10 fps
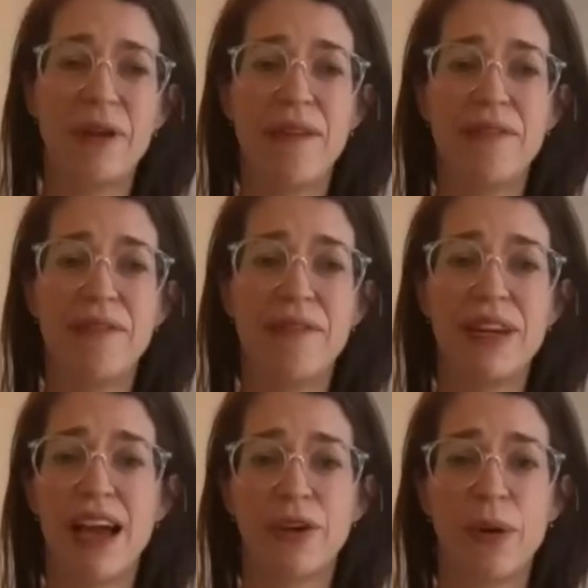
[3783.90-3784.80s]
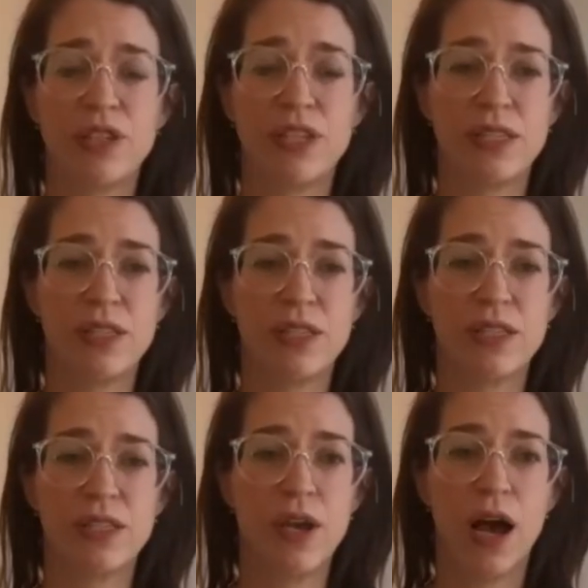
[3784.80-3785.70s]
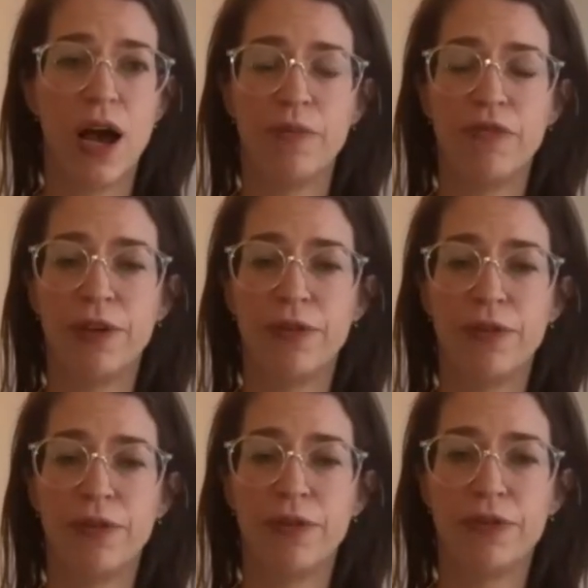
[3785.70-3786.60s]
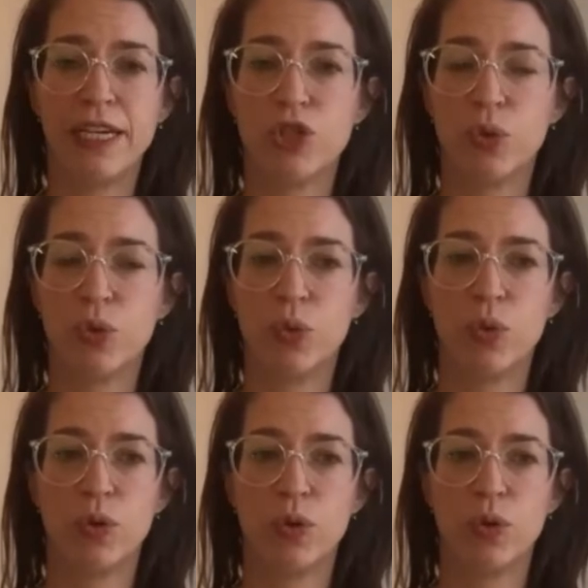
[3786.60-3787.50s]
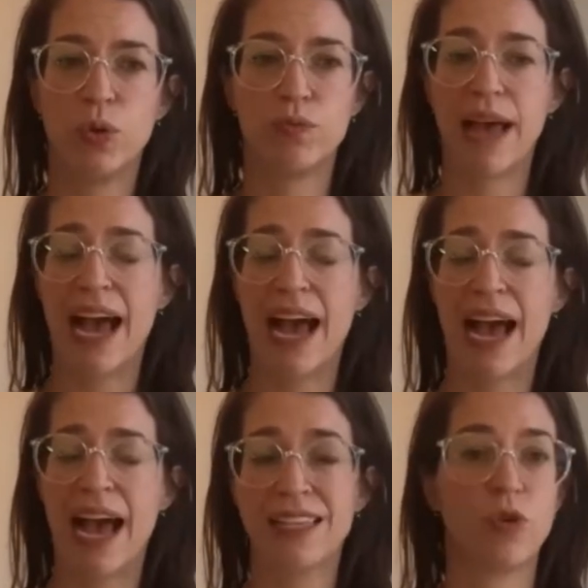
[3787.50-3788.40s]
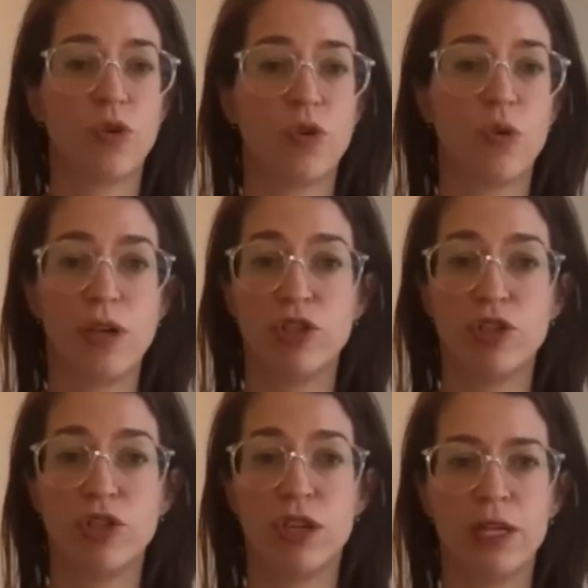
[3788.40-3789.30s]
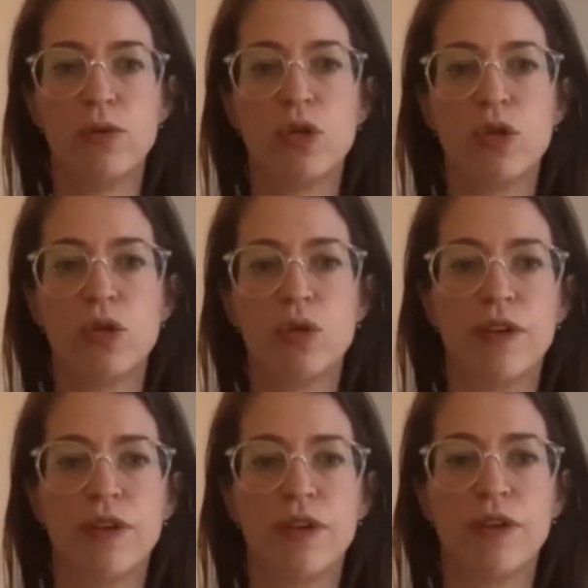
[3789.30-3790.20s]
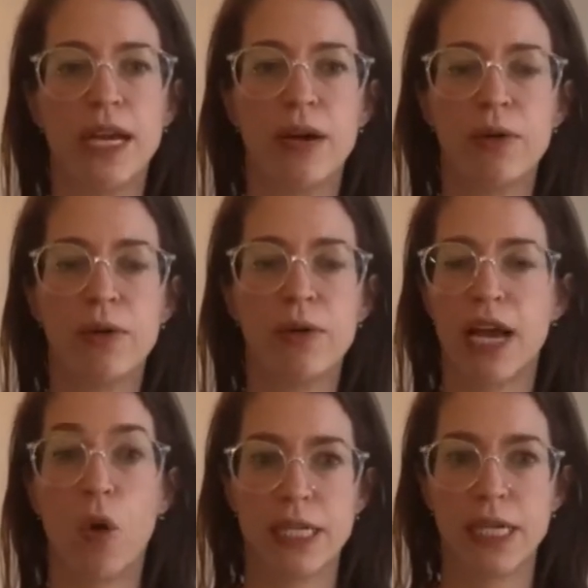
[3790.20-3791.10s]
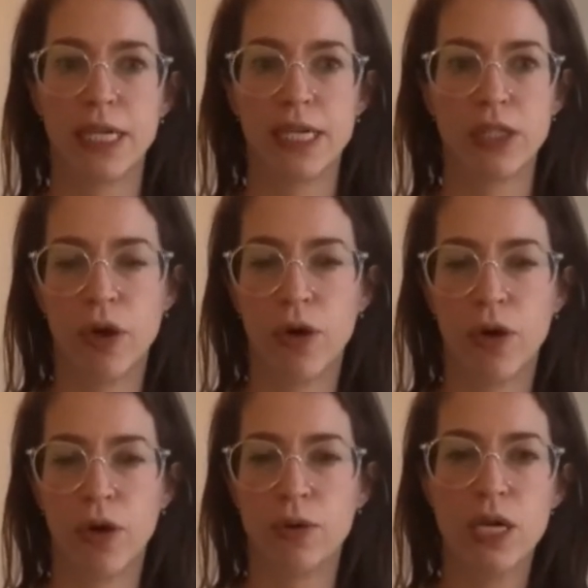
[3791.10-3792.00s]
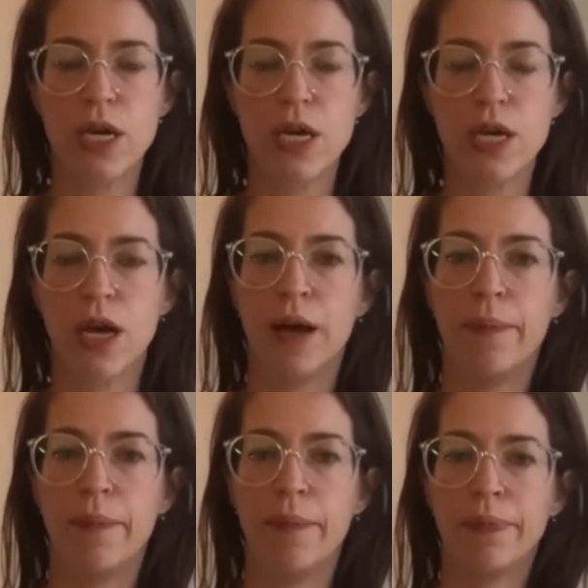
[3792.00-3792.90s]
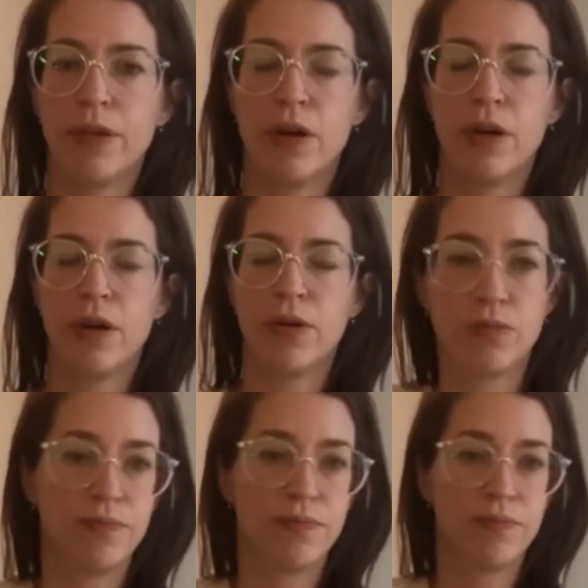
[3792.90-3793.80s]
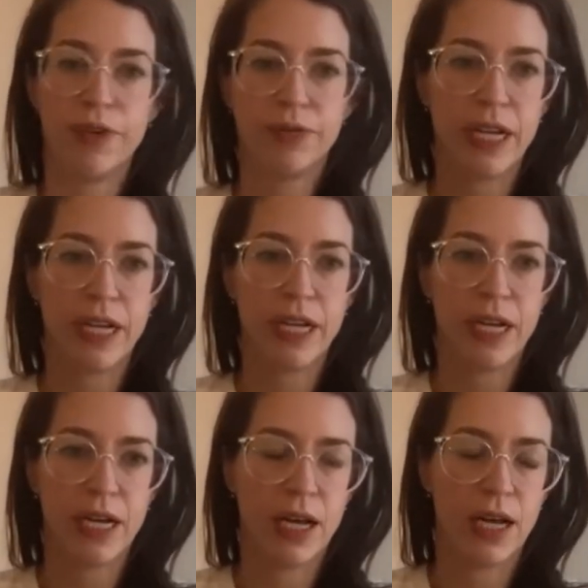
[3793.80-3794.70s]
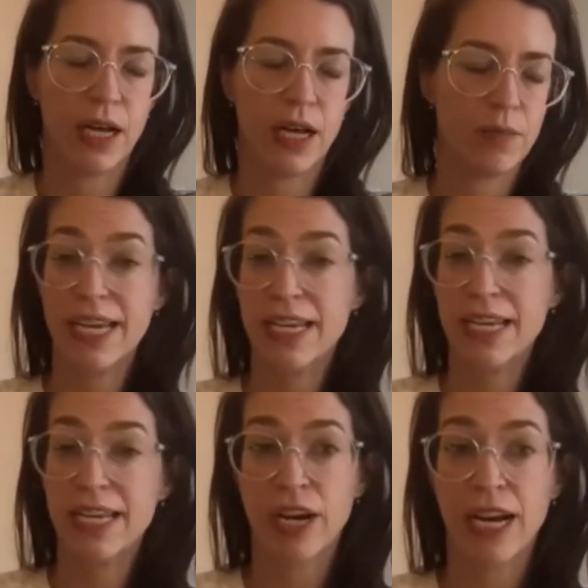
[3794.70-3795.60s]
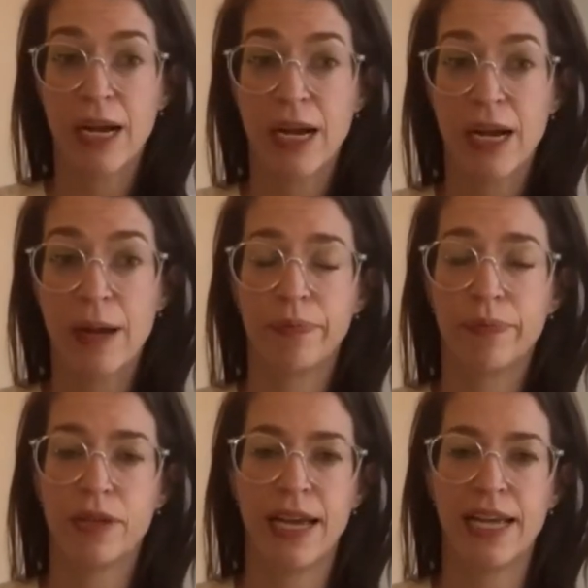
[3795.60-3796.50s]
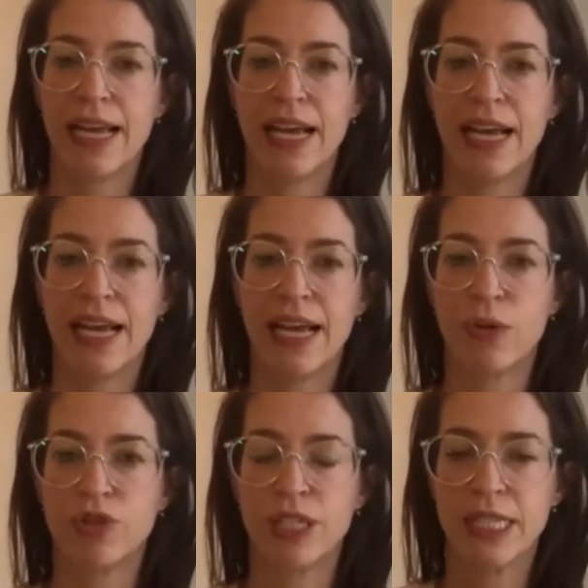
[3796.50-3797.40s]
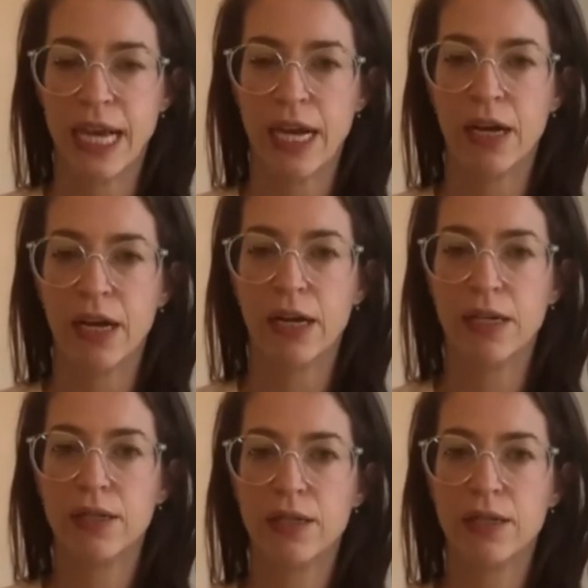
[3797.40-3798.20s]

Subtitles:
and if you have any other questions, feel free to ask a question on my YouTube videos. I always answer those. Feel free to go to Instagram and ask questions there.